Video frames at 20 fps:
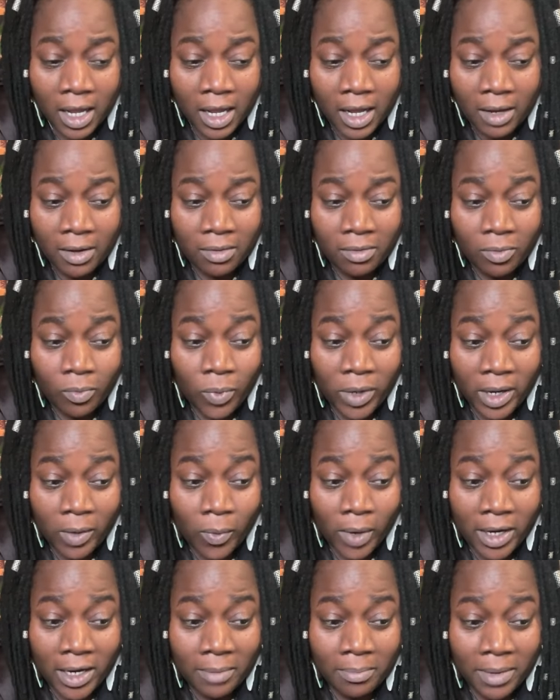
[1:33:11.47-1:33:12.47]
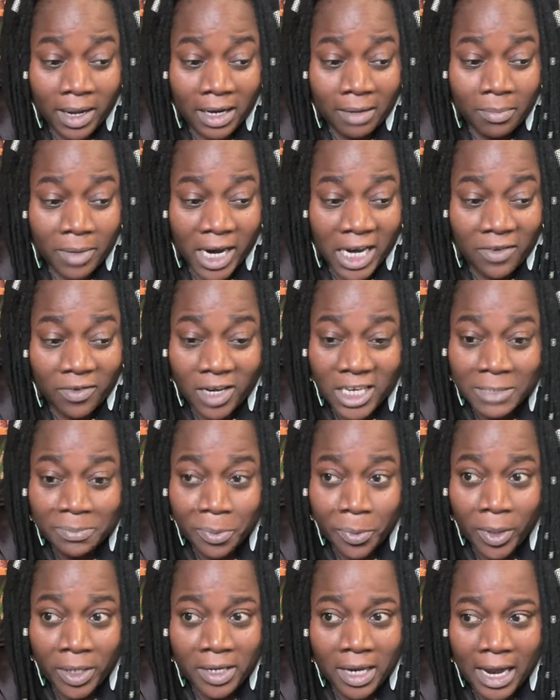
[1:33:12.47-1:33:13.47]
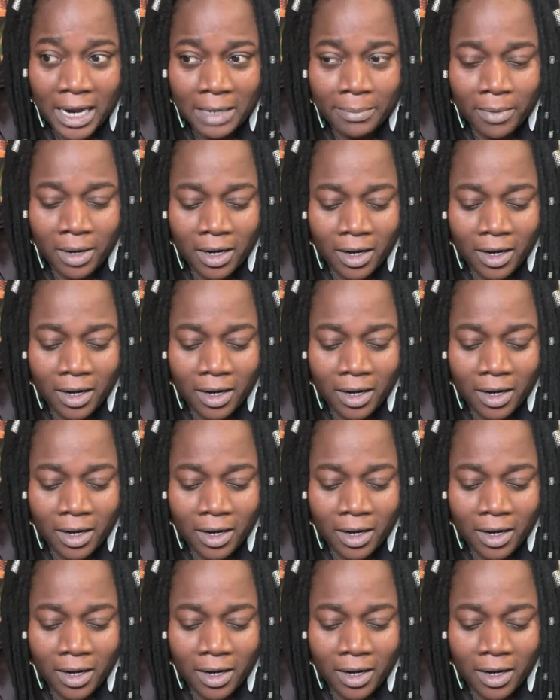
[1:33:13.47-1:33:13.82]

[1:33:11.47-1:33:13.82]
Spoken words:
the man merge with the spirit animal,